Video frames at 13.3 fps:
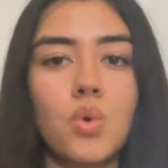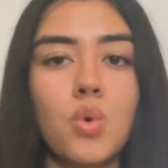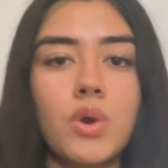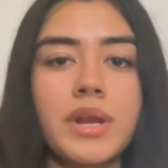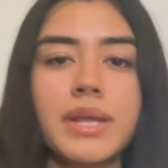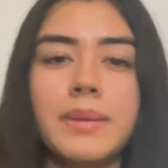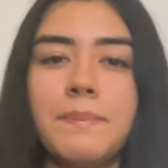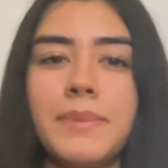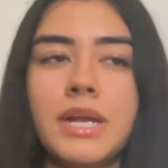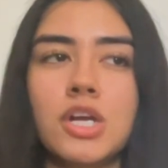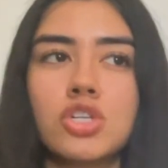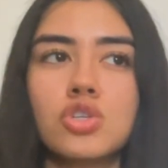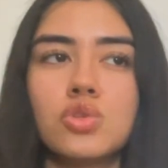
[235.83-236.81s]
or
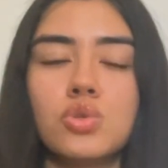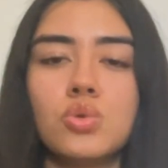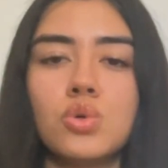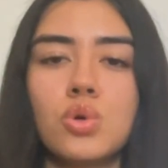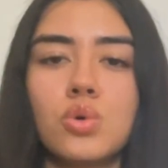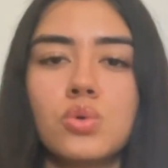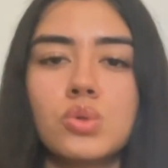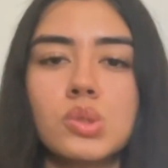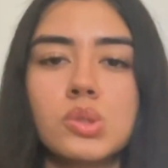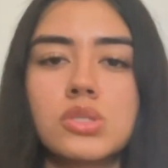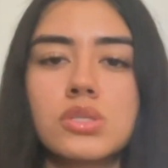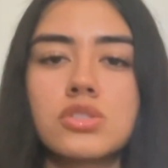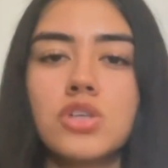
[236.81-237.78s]
impaired
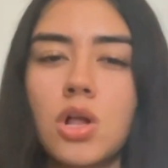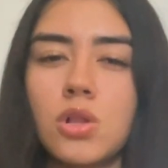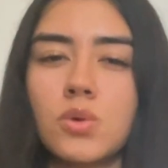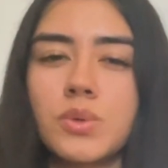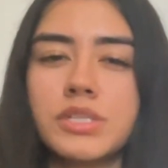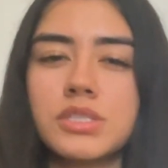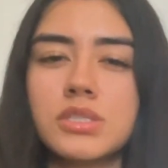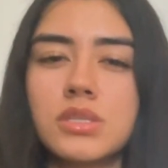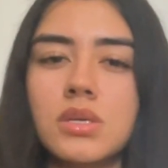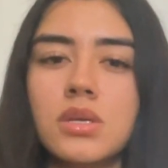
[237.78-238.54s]
glucose tolerance,